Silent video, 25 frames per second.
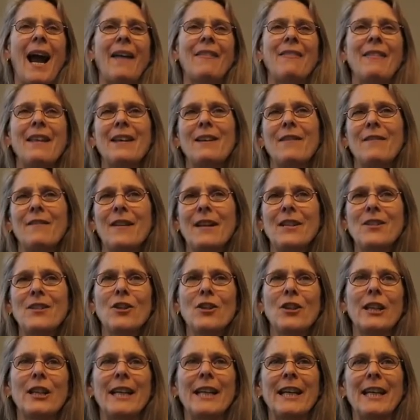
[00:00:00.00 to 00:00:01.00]
And then
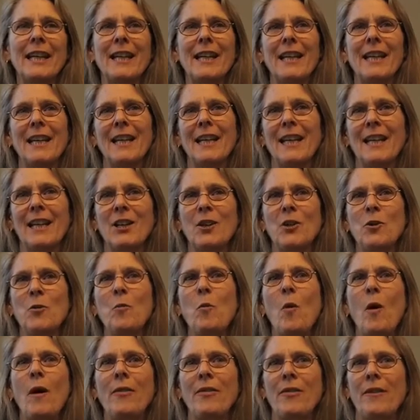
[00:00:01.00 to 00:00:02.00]
eventually you
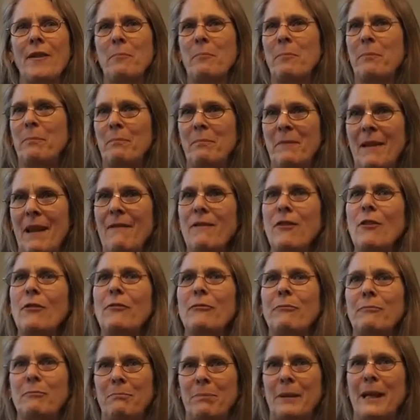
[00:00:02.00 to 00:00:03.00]
want the
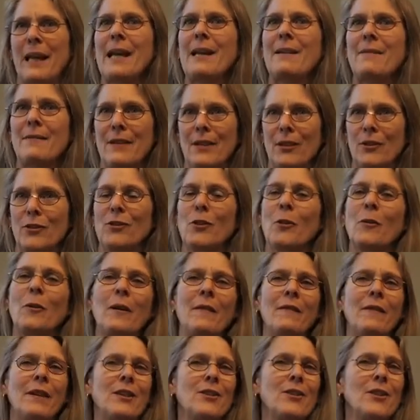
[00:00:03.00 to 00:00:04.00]
level playing field. So
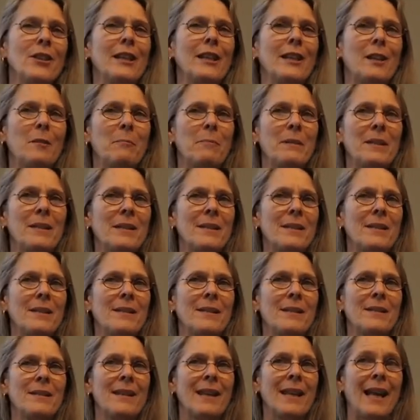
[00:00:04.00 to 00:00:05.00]
eventually the
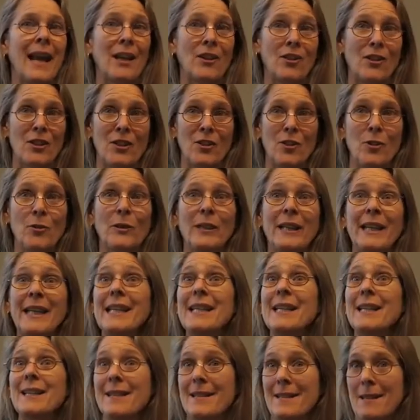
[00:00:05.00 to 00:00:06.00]
businesses that actually do
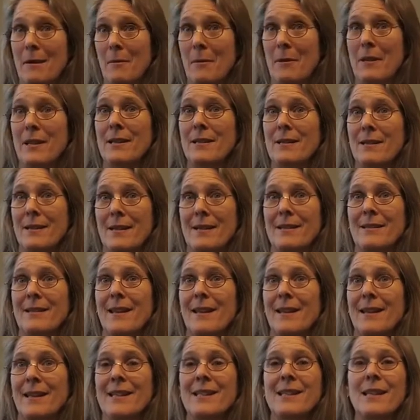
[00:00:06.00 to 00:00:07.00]
lead in some of these things
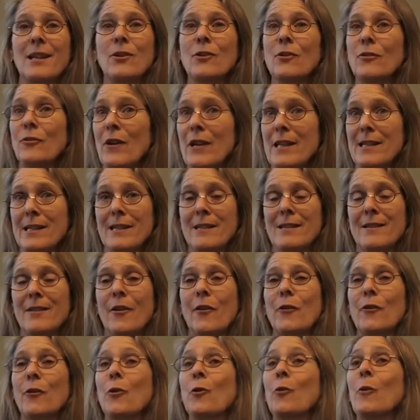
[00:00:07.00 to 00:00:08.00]
like this, Interface is
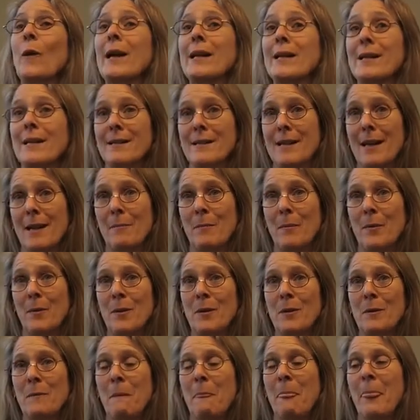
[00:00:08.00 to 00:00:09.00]
another great example.
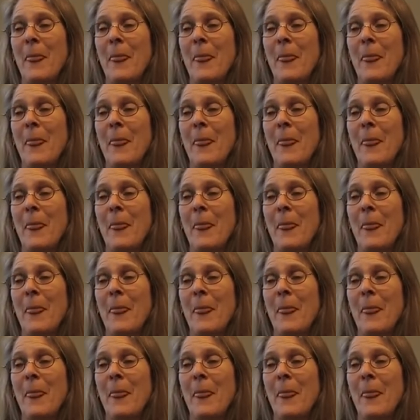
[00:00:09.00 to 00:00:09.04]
